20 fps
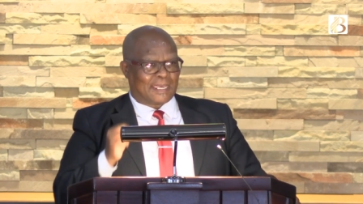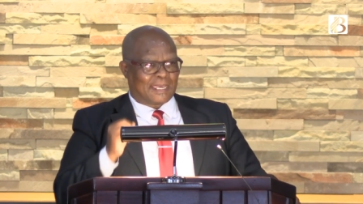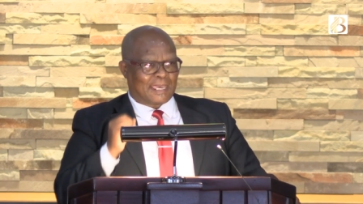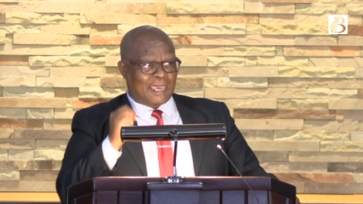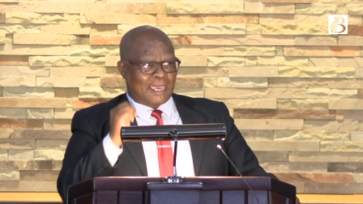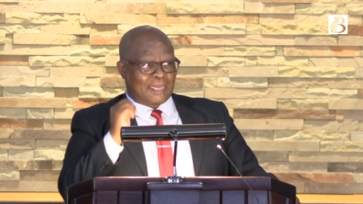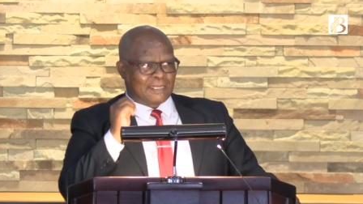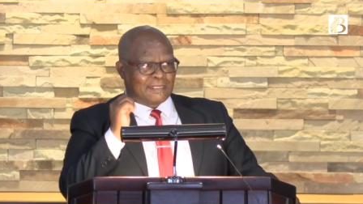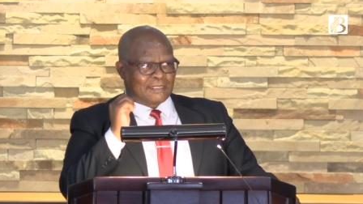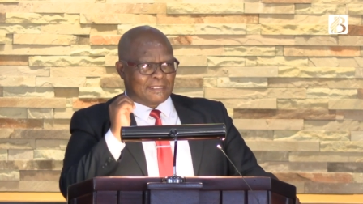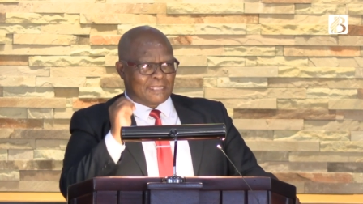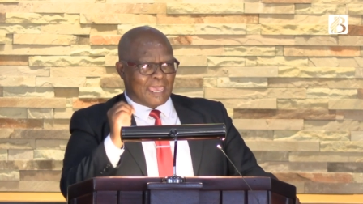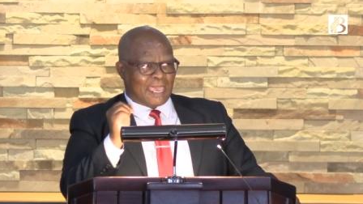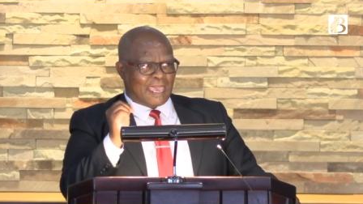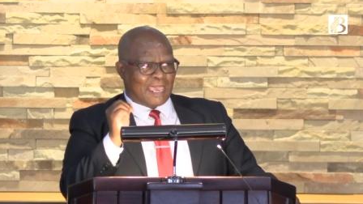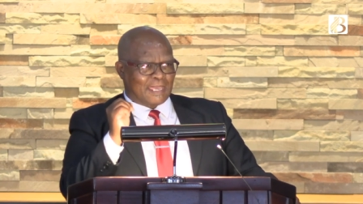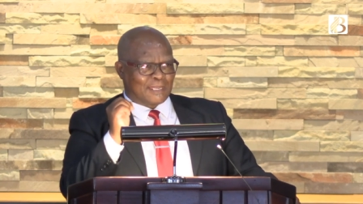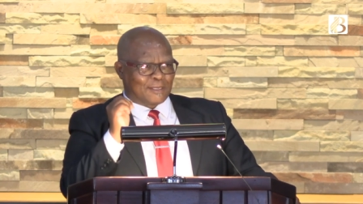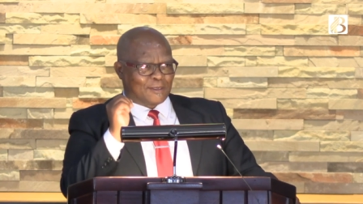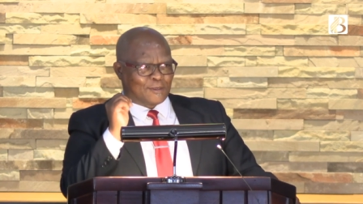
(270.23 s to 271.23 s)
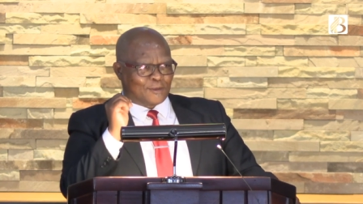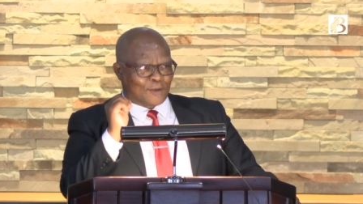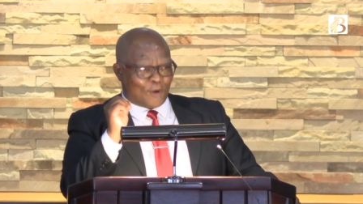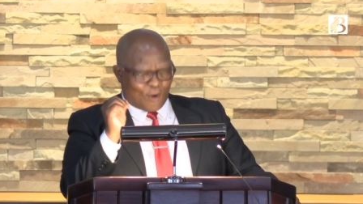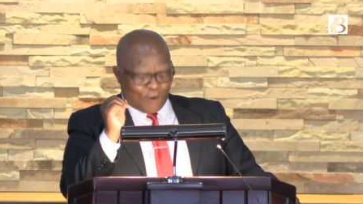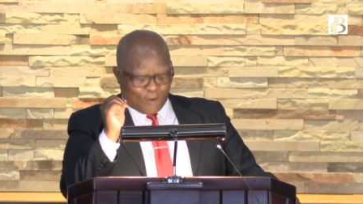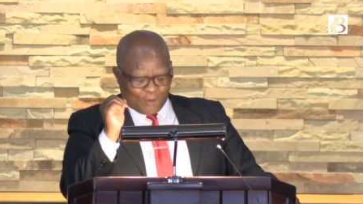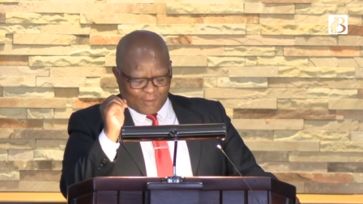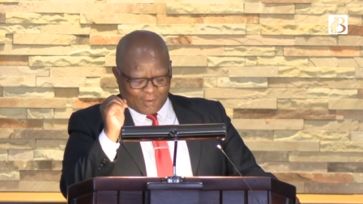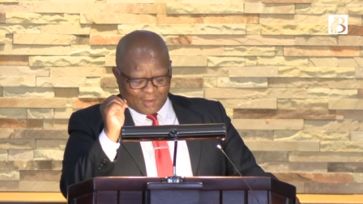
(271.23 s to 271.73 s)
a dead
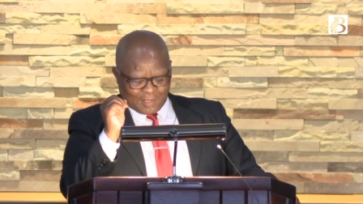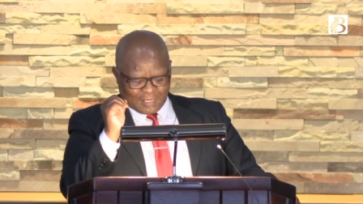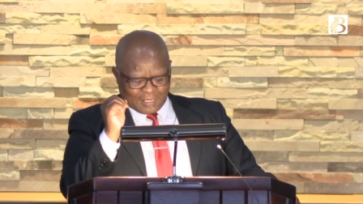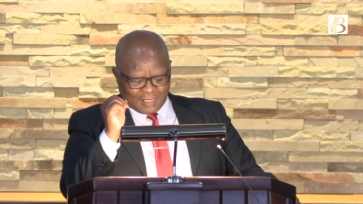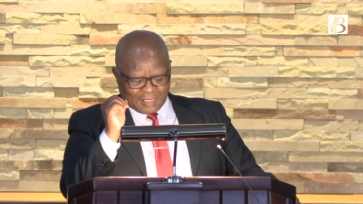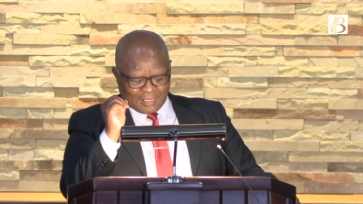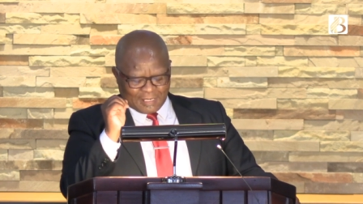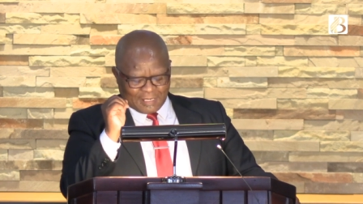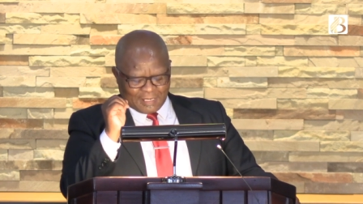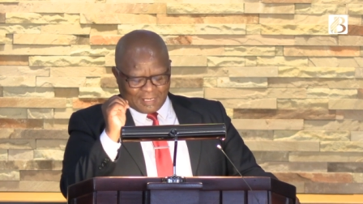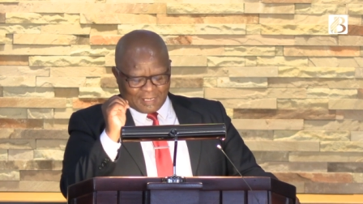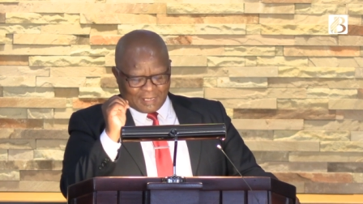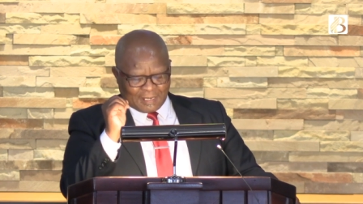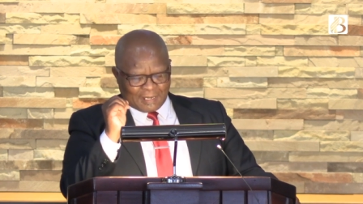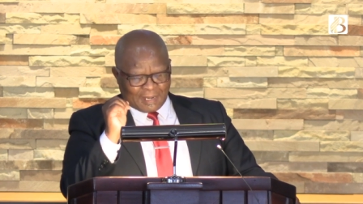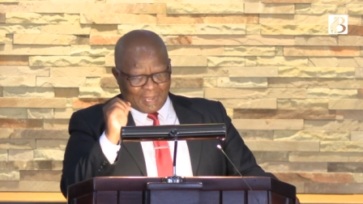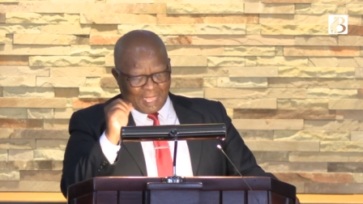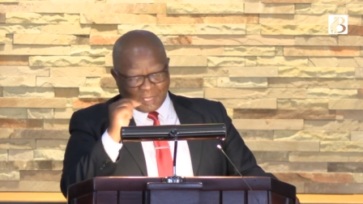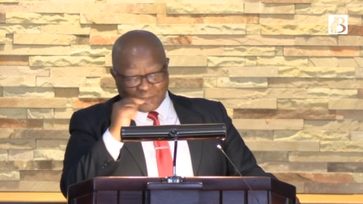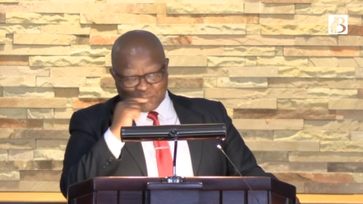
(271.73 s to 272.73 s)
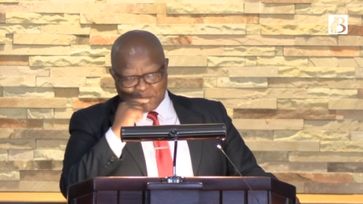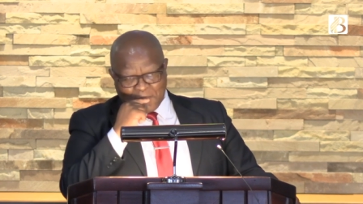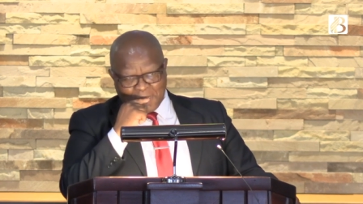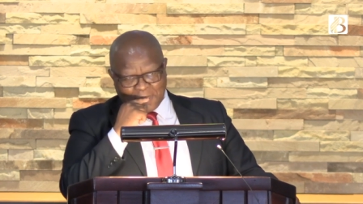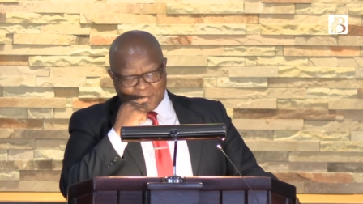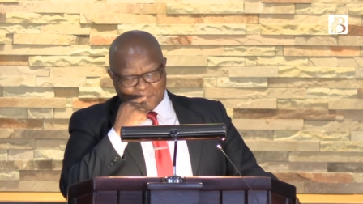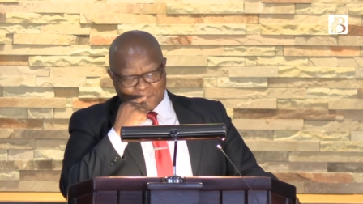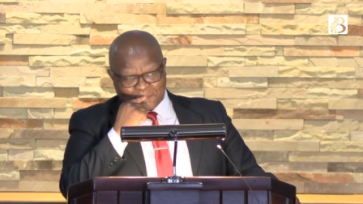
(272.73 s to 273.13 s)
dog like me?